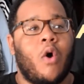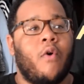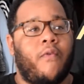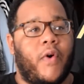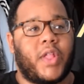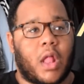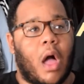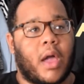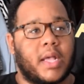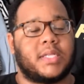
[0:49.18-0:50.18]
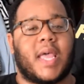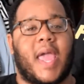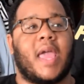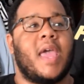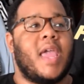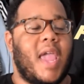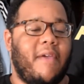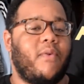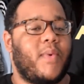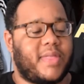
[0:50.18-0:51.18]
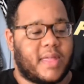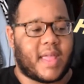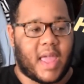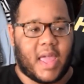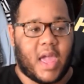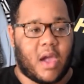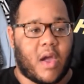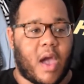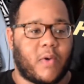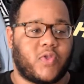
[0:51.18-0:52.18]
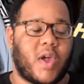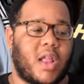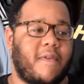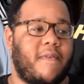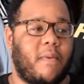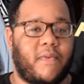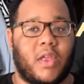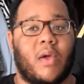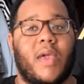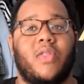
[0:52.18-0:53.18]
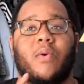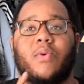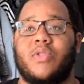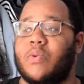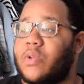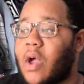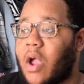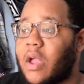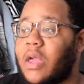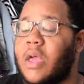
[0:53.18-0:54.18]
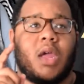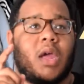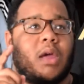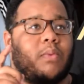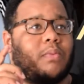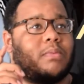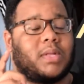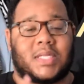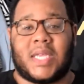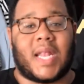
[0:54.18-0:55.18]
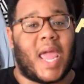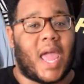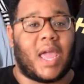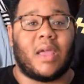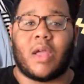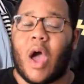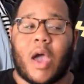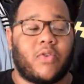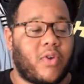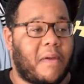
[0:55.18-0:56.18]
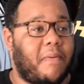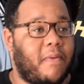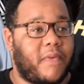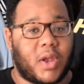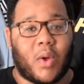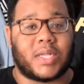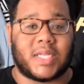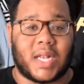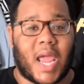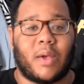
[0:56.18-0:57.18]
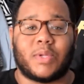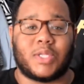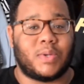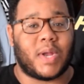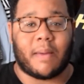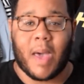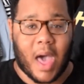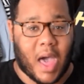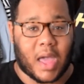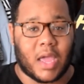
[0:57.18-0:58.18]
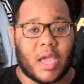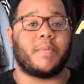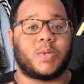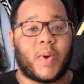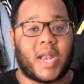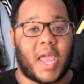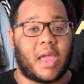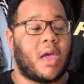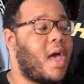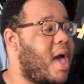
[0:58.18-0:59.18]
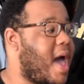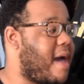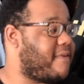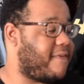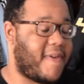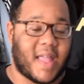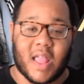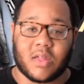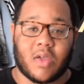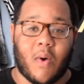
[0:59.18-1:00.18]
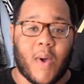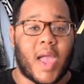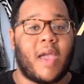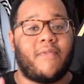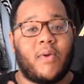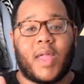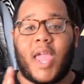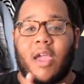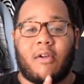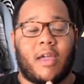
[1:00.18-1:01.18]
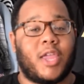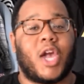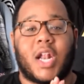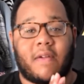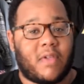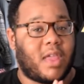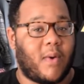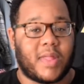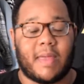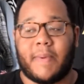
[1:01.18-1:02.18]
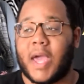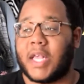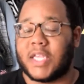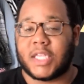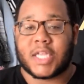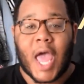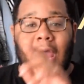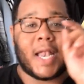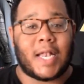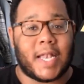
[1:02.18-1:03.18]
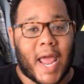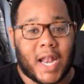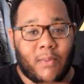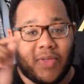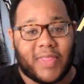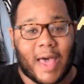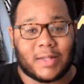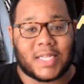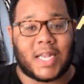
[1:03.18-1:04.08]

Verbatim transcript: for the longest. Like, even within that year, I was trying to film a video. Either it was too dark, if today, I was trying to film a video on Sunday, it was too damn hot, I'm sweating, I have a fan that's going. If you can hear it, you're gonna have to deal with it because it's 91,000